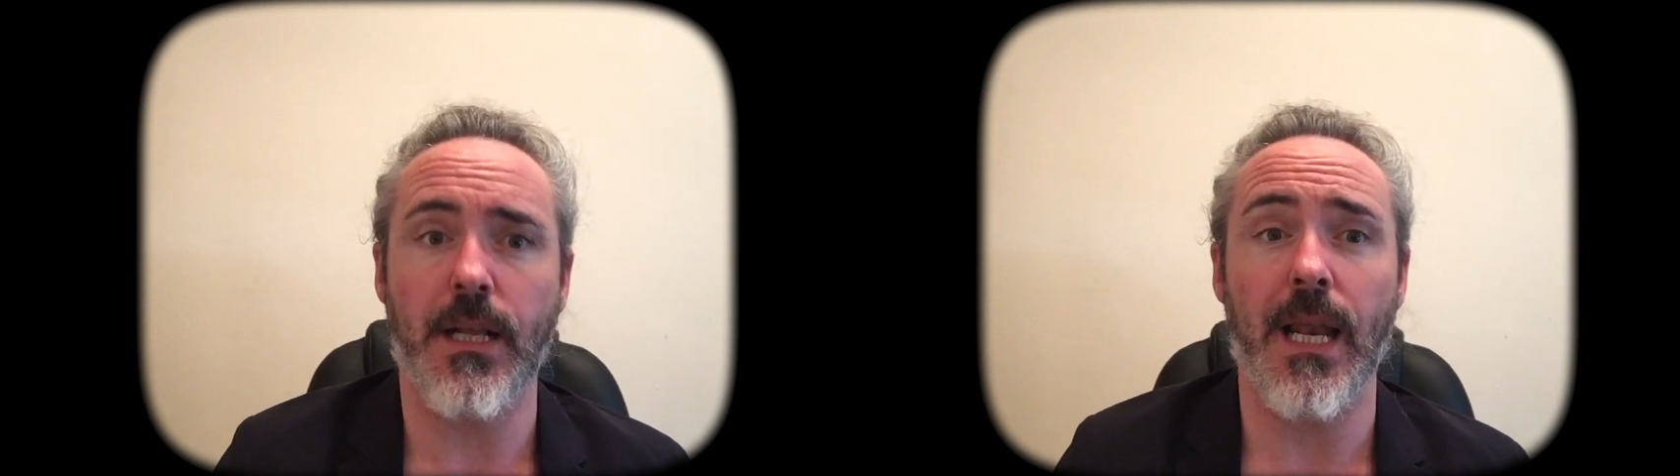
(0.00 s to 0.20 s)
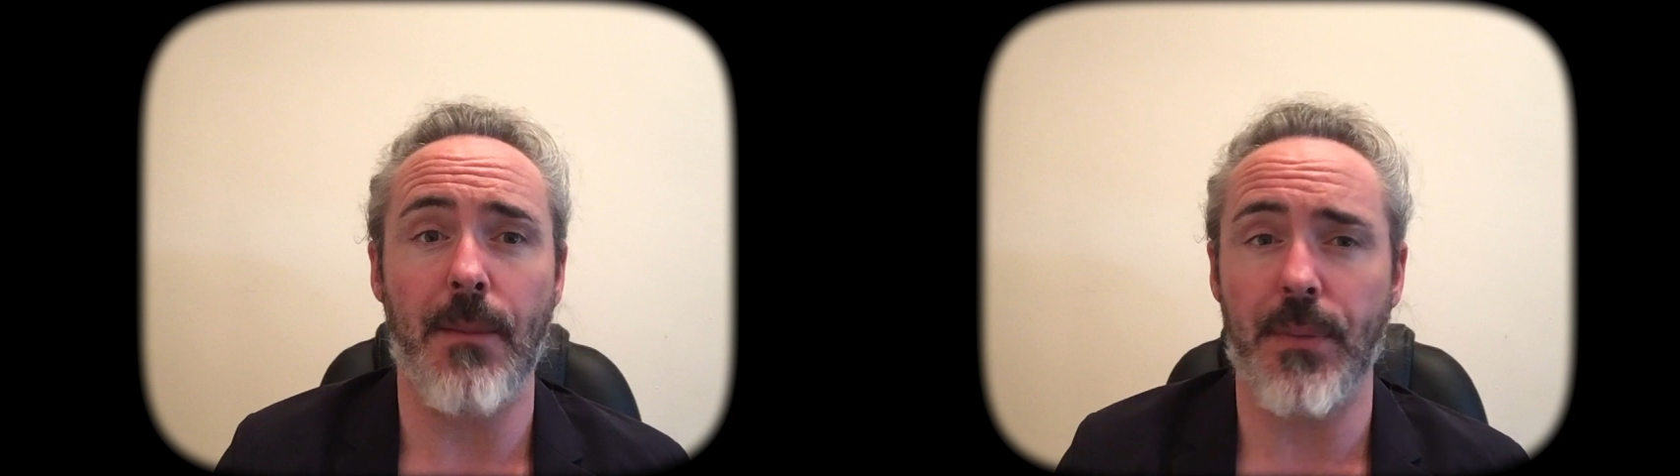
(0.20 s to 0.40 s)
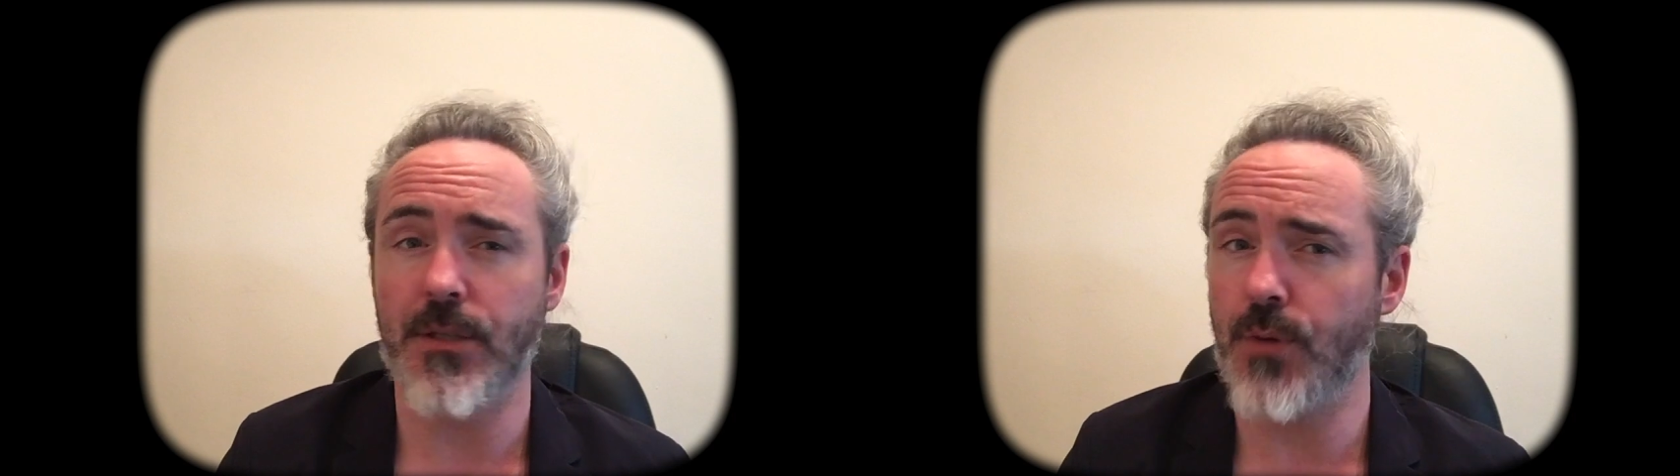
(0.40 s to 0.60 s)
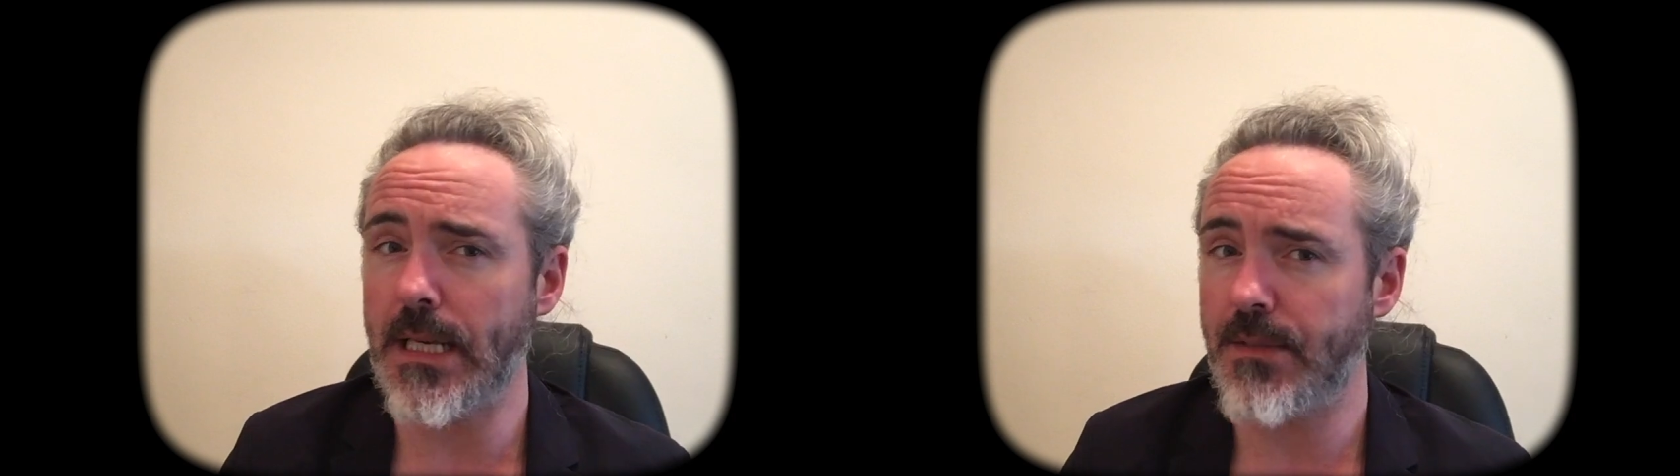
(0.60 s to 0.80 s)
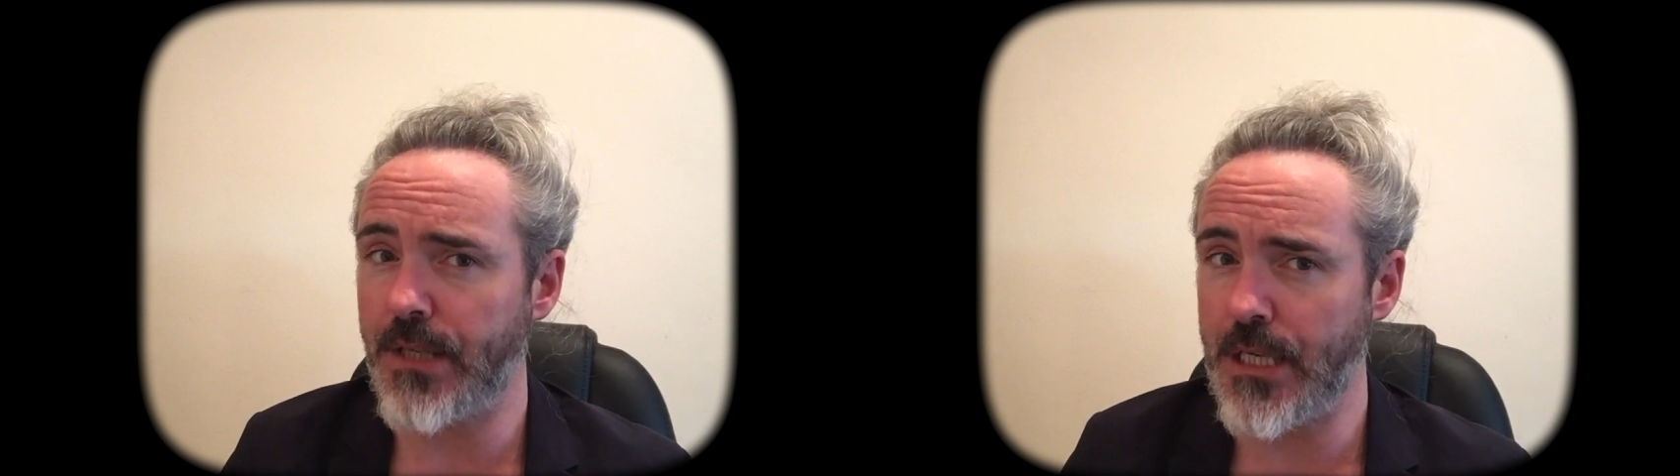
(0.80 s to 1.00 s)
clip is
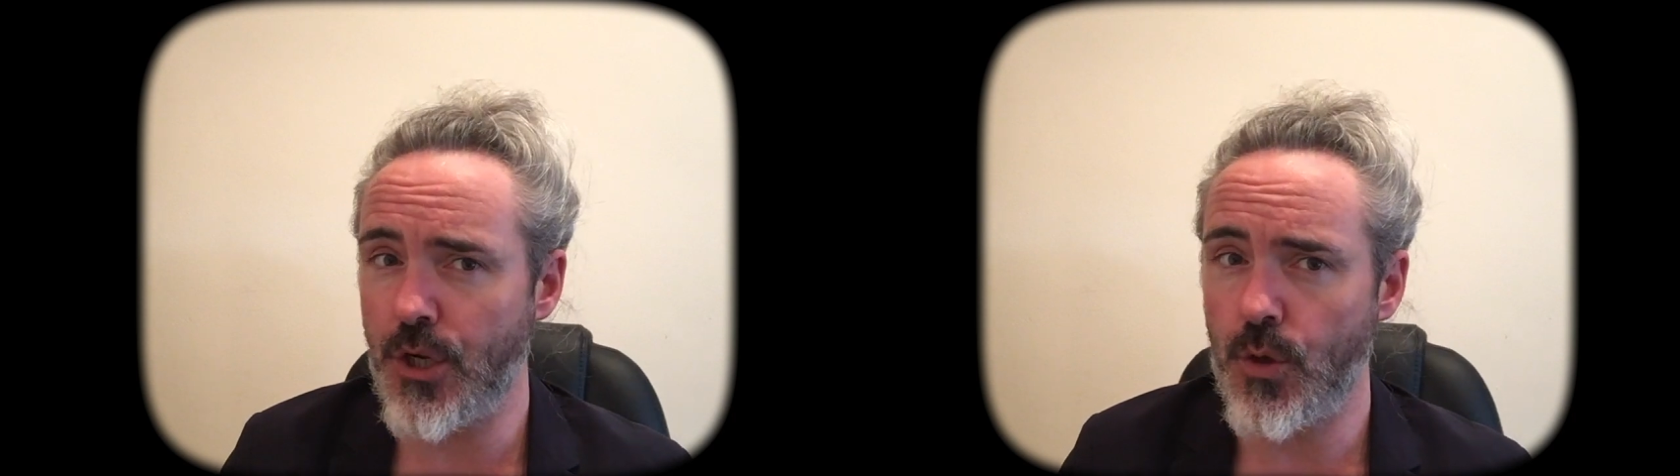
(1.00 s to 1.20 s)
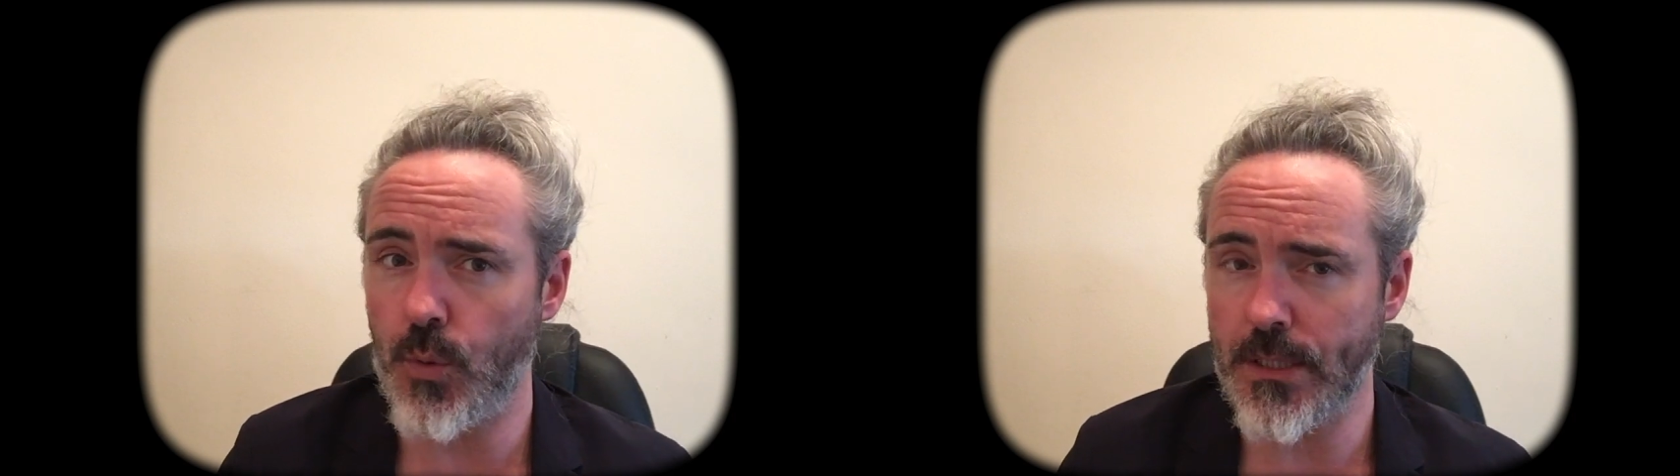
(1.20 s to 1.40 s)
relatively new.